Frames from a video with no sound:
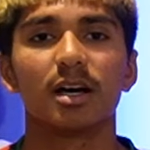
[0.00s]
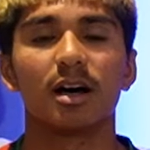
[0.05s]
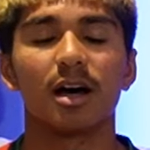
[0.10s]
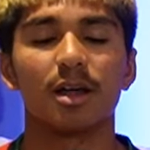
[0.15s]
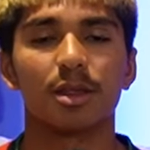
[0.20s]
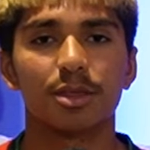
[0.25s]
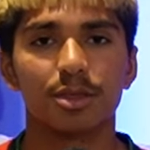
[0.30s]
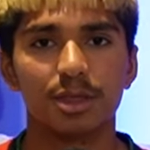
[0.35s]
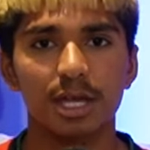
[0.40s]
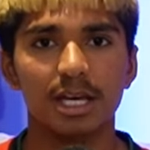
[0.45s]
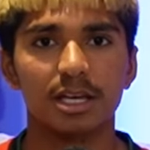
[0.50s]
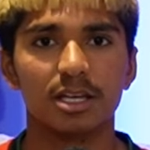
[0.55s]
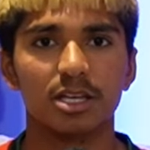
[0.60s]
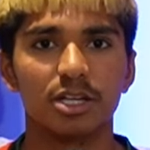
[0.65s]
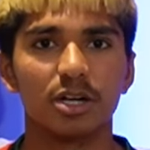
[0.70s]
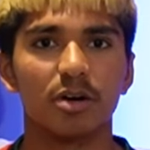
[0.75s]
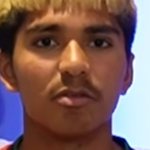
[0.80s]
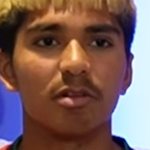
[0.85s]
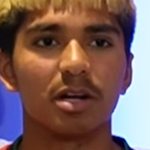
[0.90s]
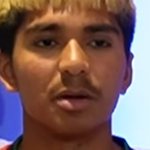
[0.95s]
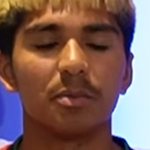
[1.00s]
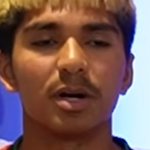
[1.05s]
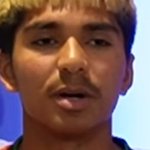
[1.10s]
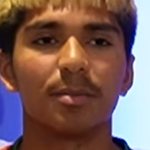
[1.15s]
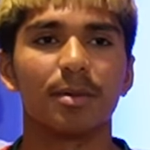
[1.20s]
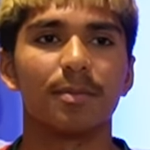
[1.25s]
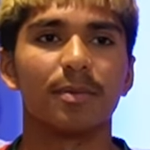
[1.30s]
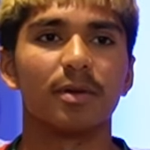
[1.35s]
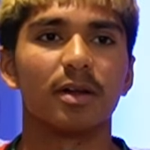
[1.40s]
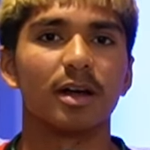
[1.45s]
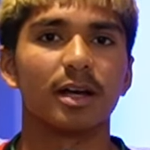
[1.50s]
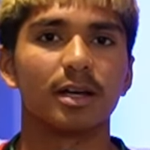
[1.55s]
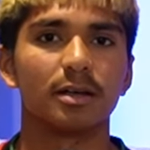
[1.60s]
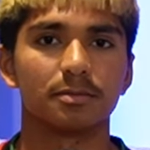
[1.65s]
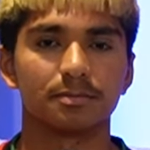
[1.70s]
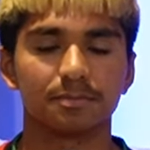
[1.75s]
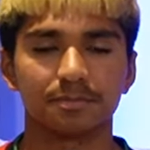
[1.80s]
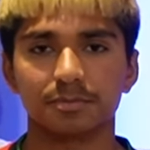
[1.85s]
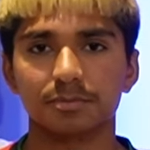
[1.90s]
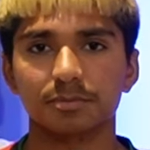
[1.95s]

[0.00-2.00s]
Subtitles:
I think you don't really want to be playing